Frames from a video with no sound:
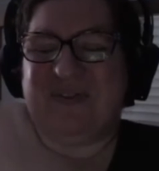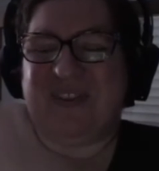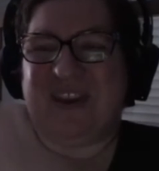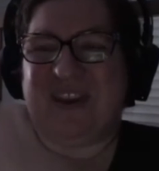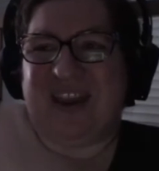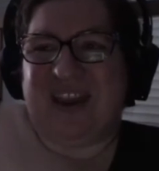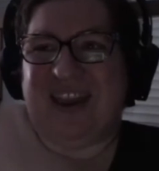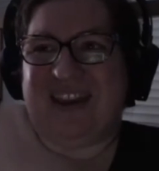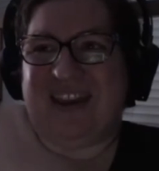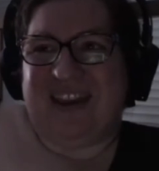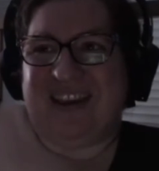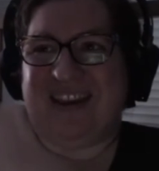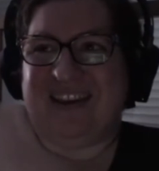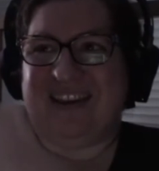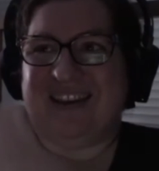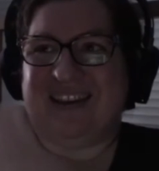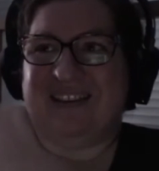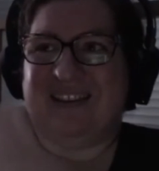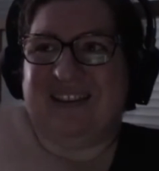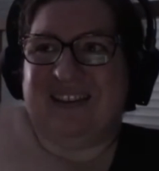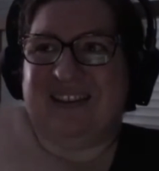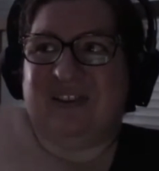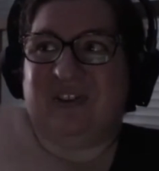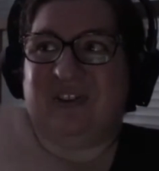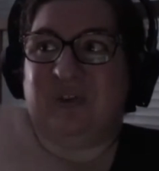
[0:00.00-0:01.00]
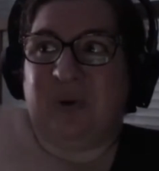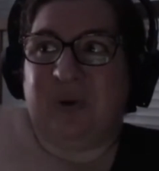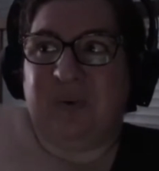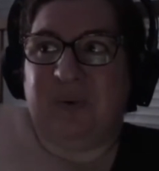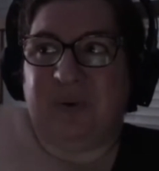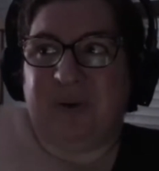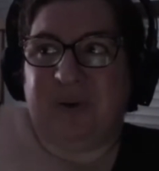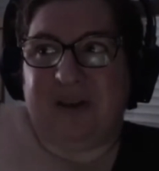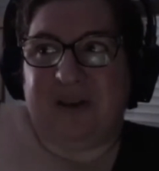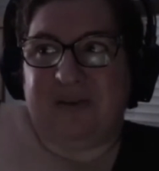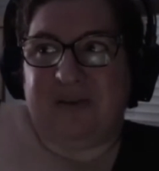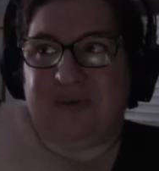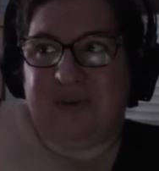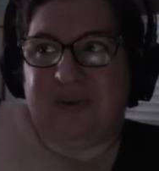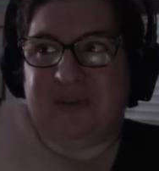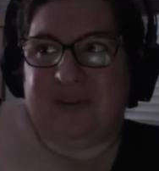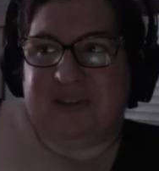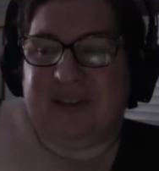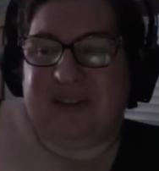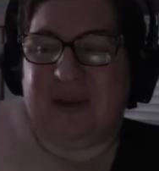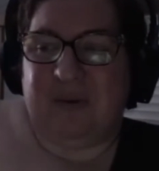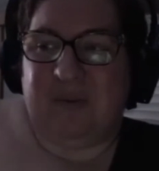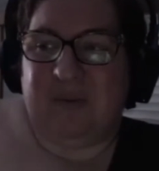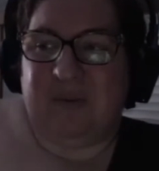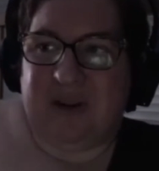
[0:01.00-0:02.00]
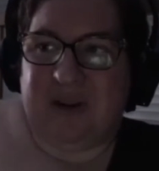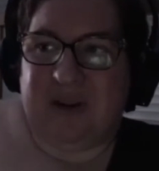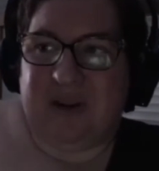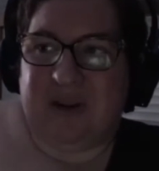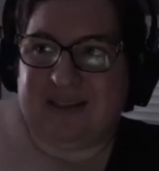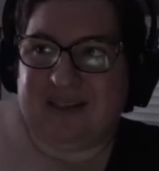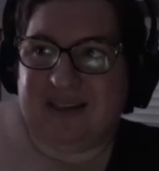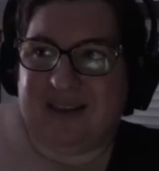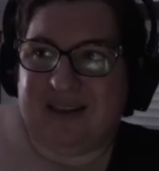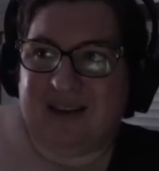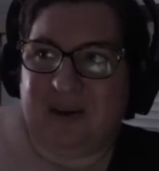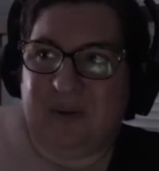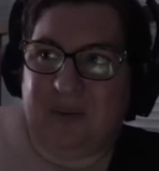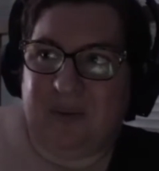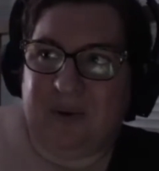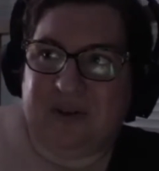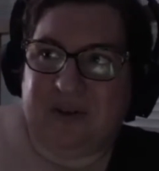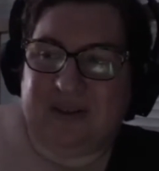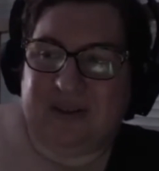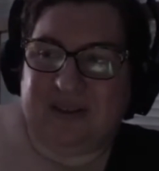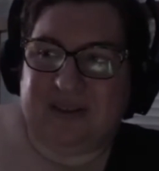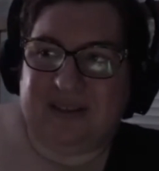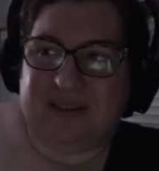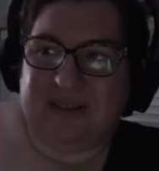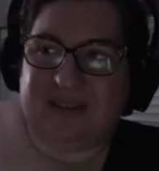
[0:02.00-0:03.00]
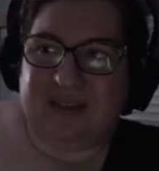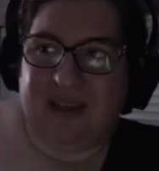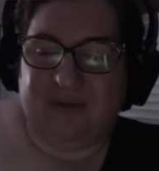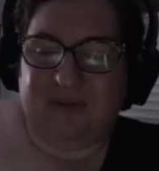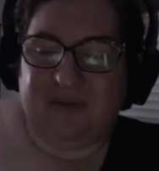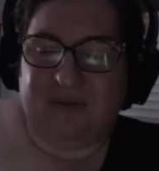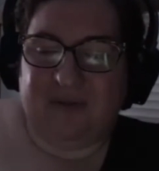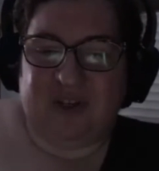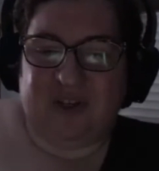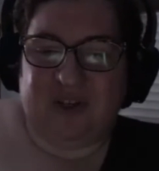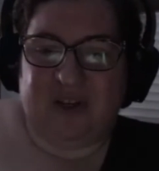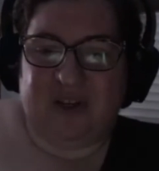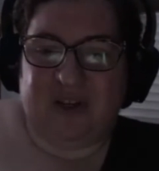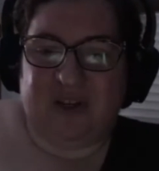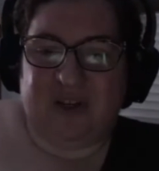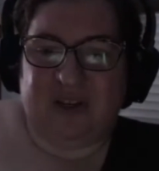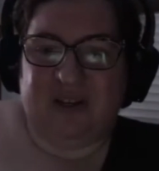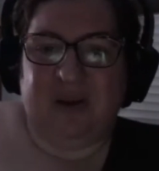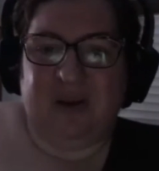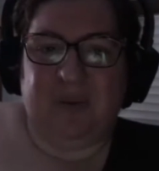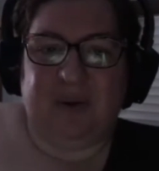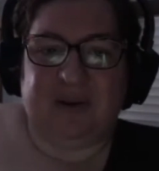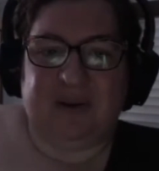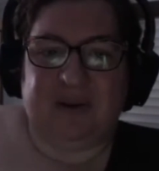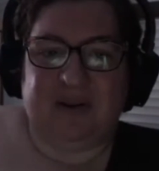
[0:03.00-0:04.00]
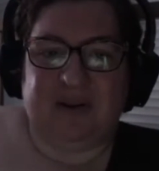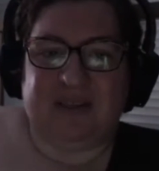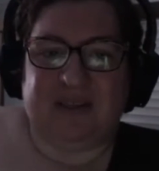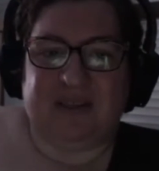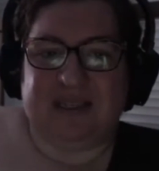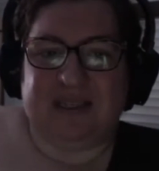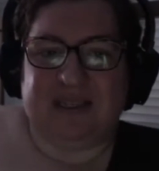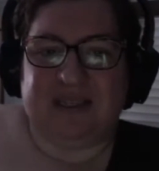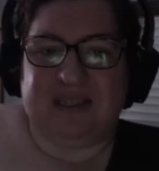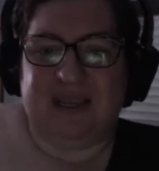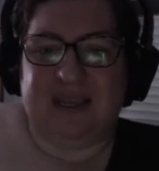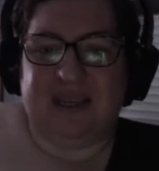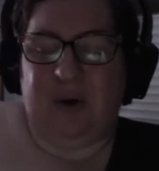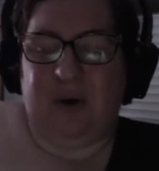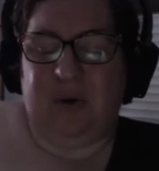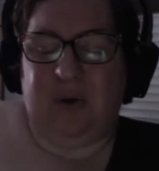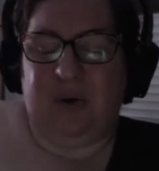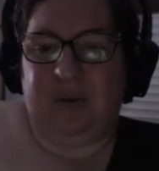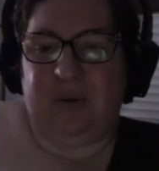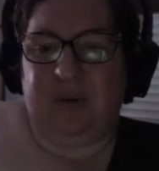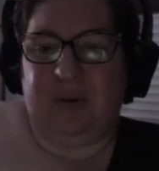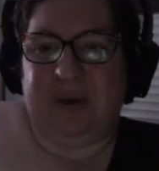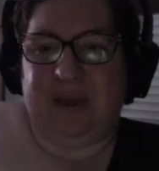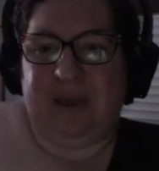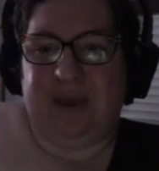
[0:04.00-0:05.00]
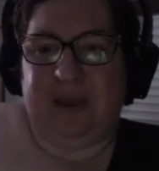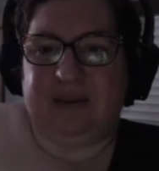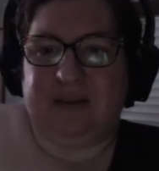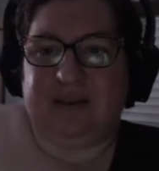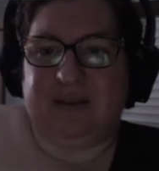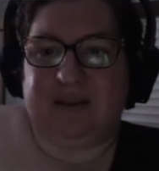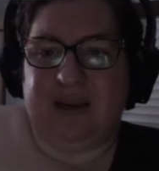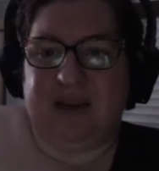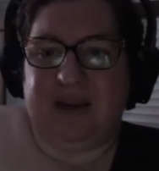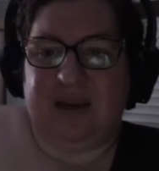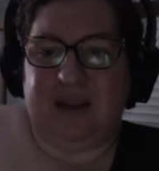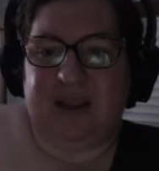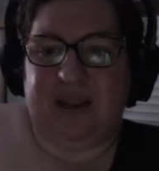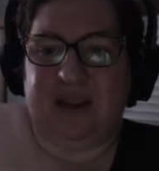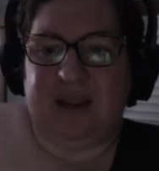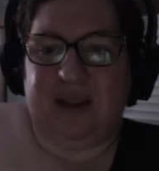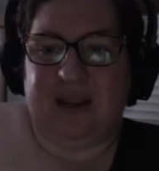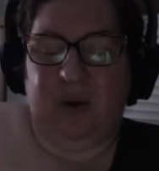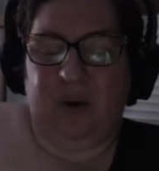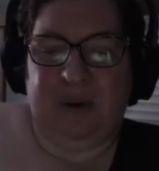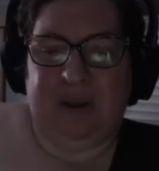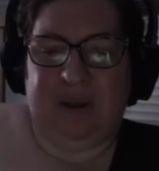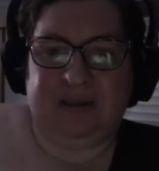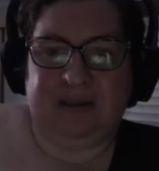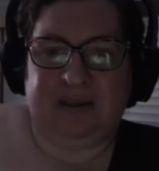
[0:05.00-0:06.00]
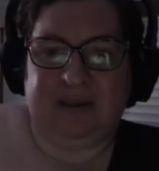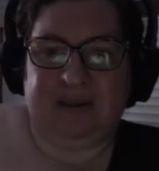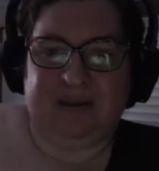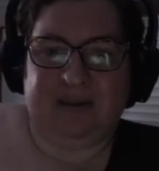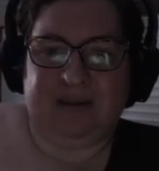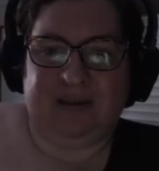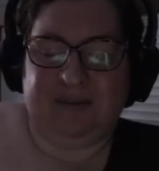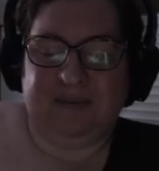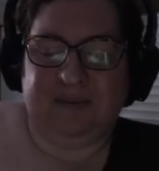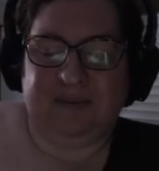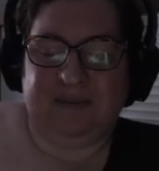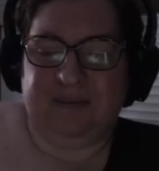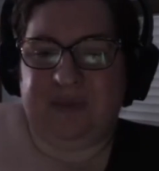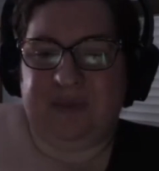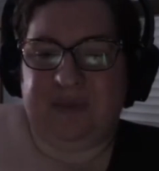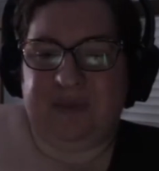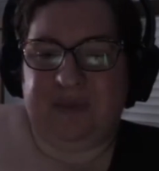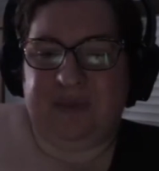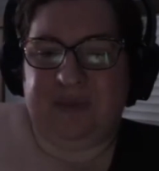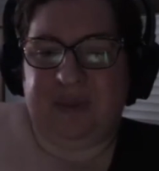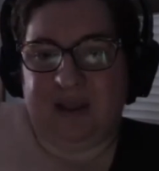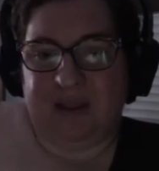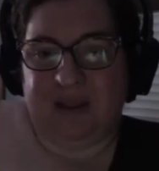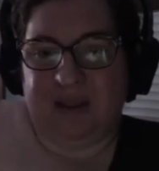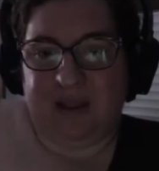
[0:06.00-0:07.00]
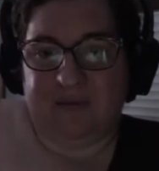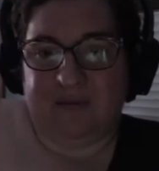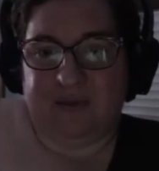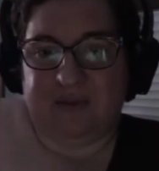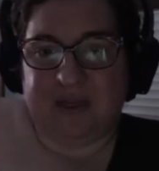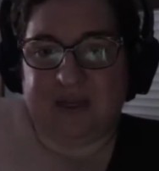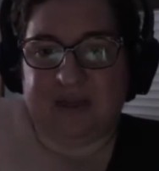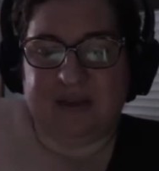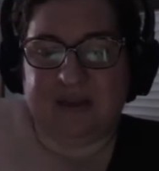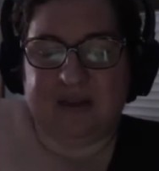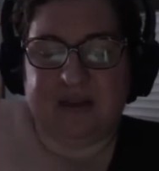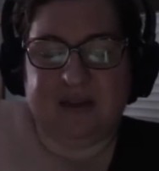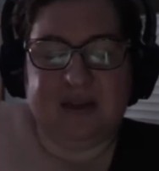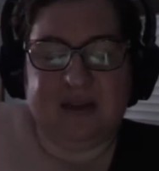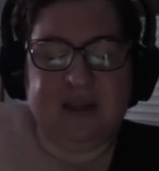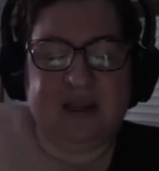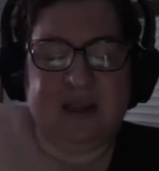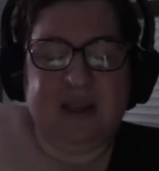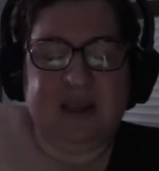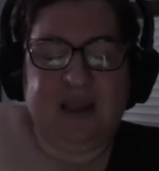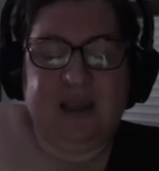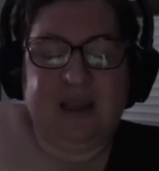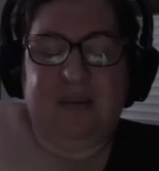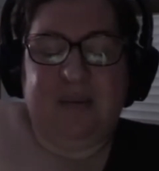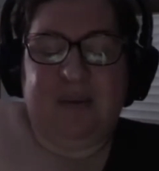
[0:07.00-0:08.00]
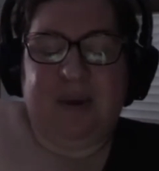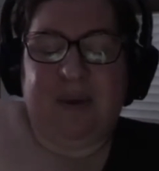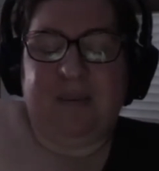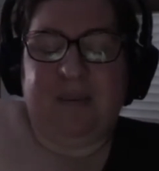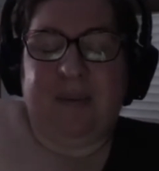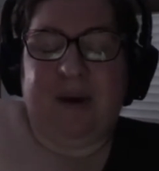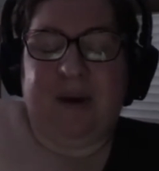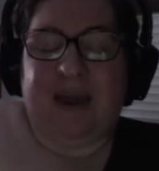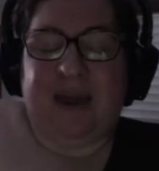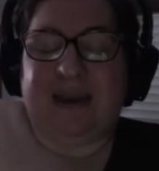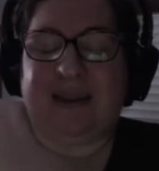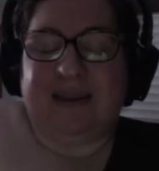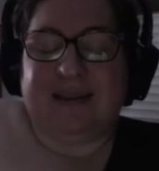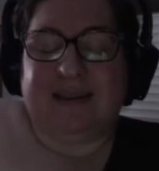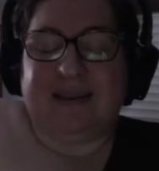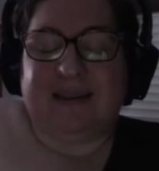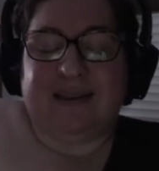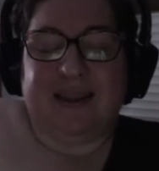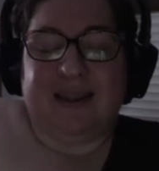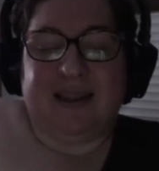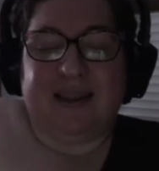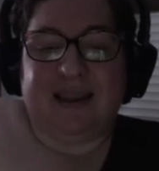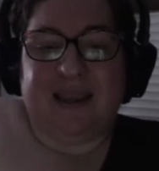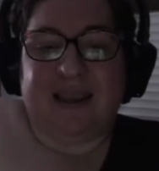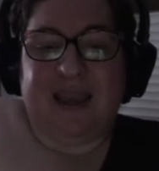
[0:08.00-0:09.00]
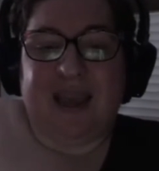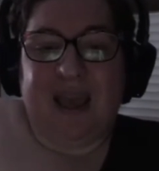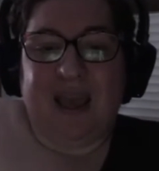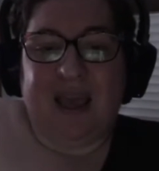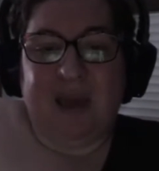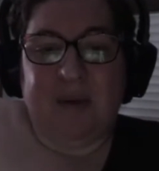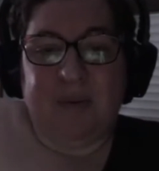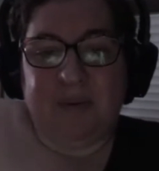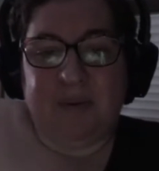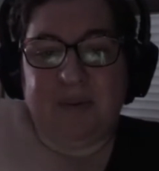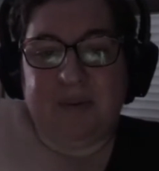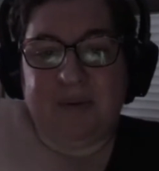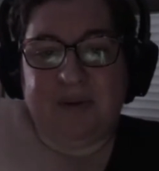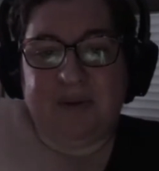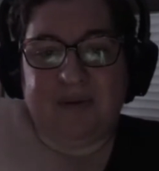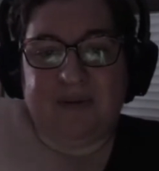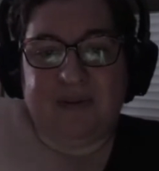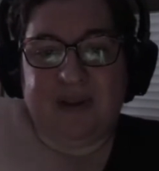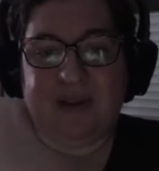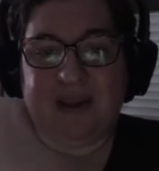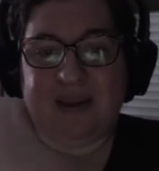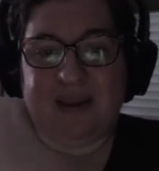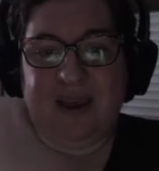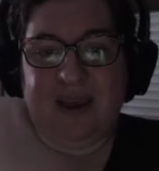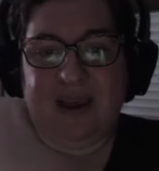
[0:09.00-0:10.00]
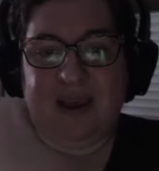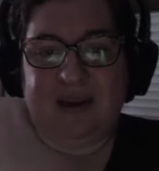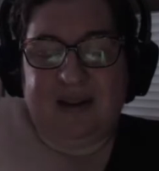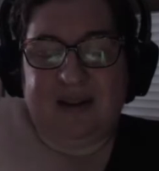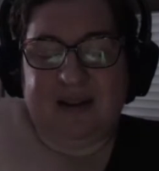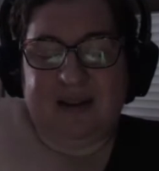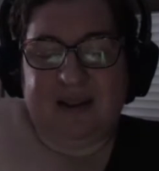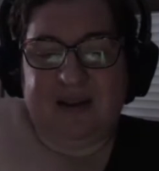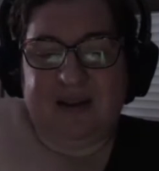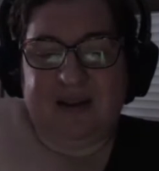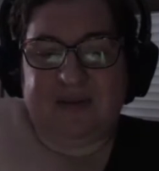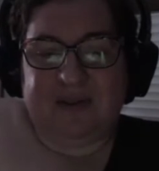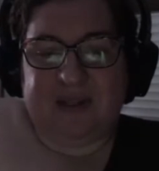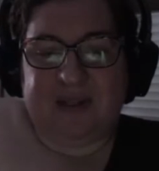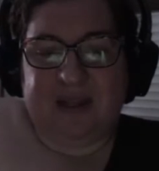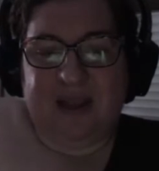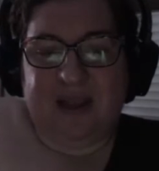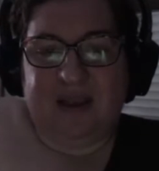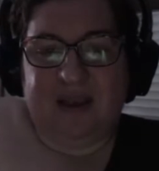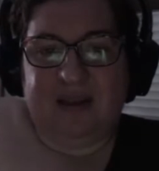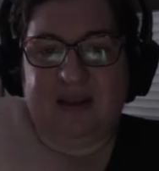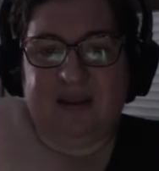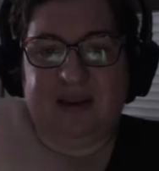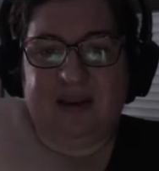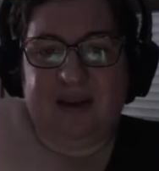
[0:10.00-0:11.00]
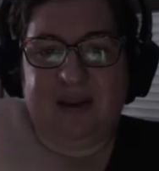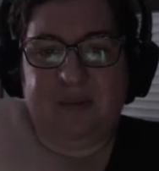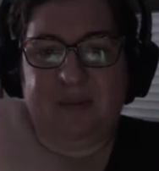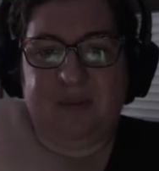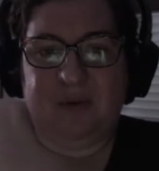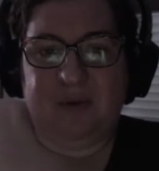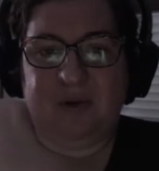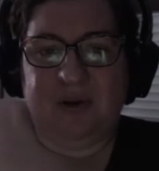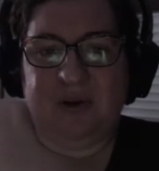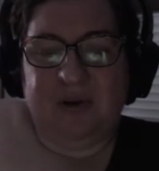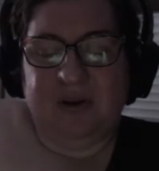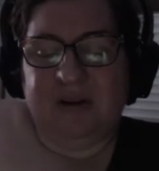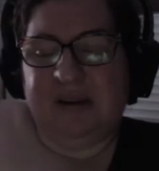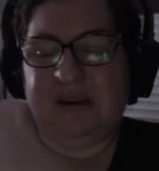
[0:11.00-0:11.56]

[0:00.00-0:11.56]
I enjoyed working full time when I did. I worked in television. I worked 60-hour weeks, 90-hour weeks, and I loved it. My body is not capable of that kind of lifestyle anymore.